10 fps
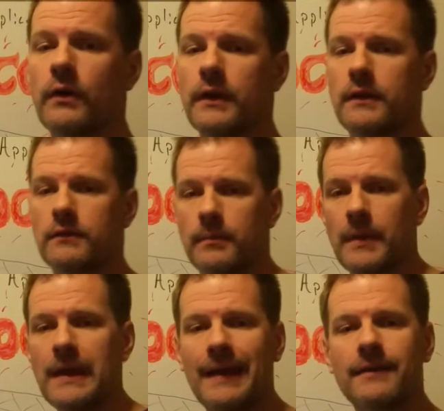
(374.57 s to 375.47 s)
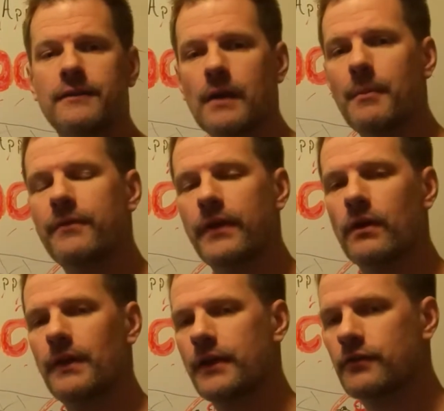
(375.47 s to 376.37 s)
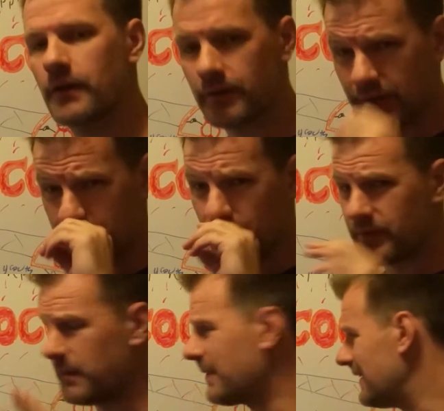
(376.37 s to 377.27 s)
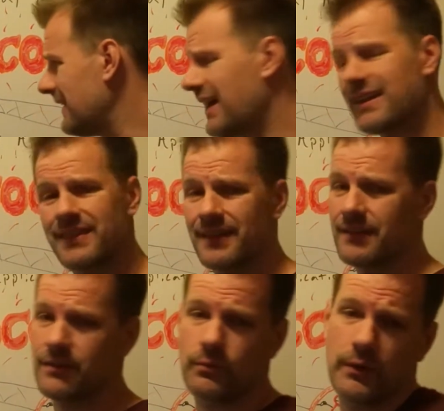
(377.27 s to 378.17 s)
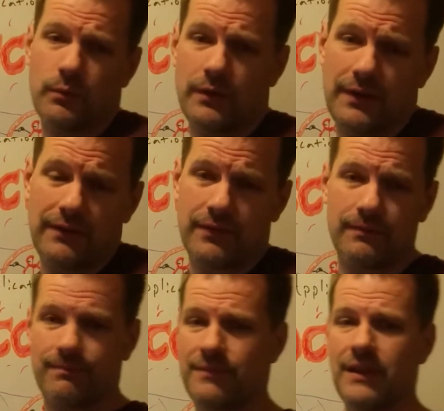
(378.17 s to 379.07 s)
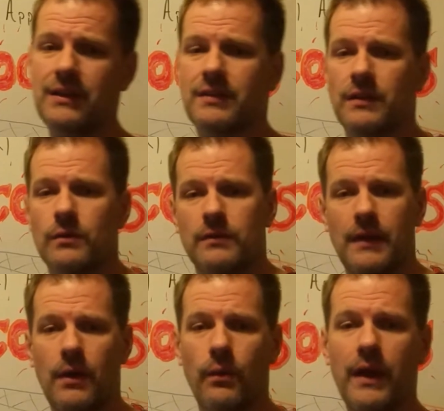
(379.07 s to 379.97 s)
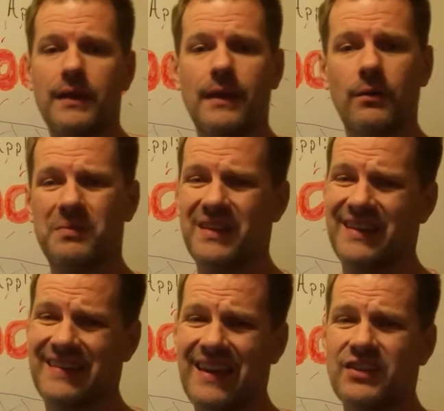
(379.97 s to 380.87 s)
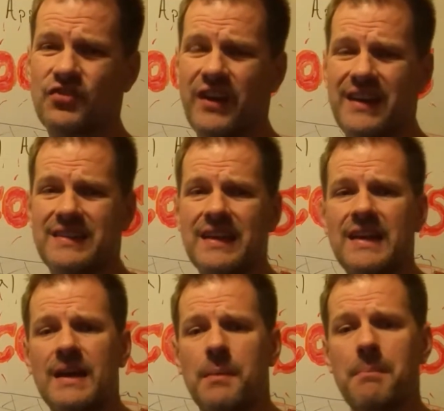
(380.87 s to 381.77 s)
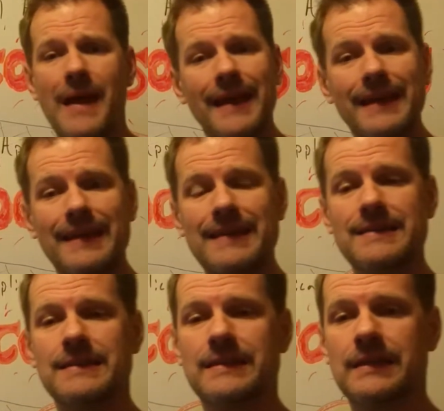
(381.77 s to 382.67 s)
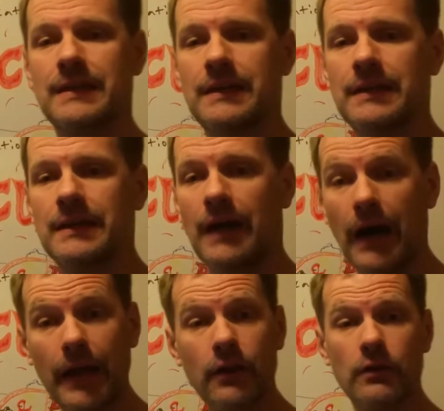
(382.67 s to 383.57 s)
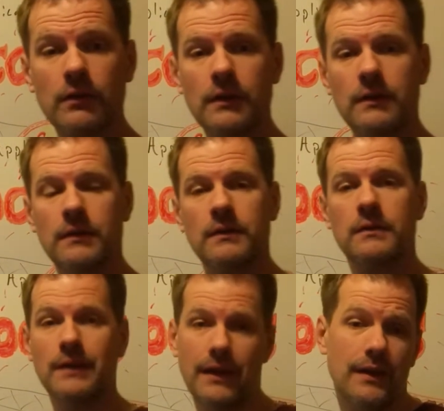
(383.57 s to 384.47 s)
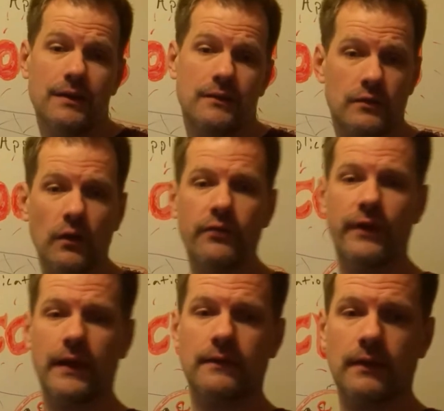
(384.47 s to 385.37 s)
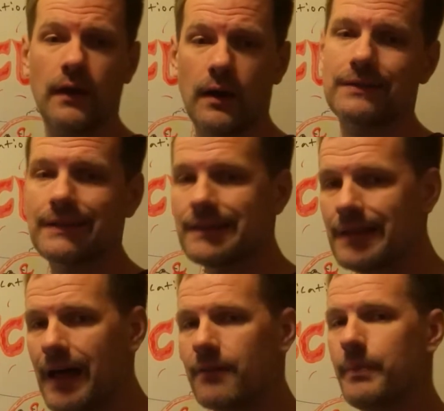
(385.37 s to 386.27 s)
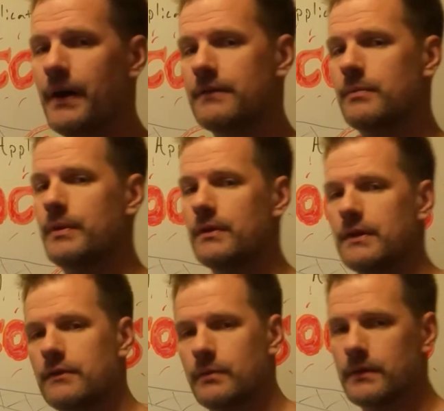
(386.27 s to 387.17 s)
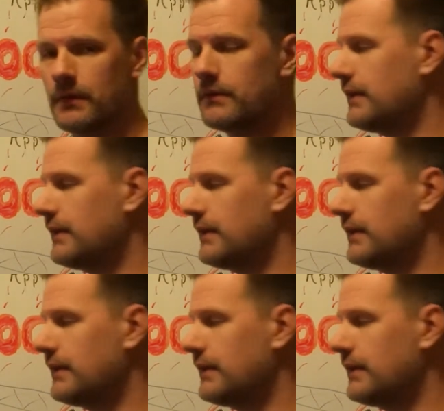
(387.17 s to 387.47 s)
organism. And some of their electron acceptors can be a lot of things that we wouldn't even think to use that way, and that would be like nitrate, manganese, iron, and sulfate. There's a lot of possibilities with our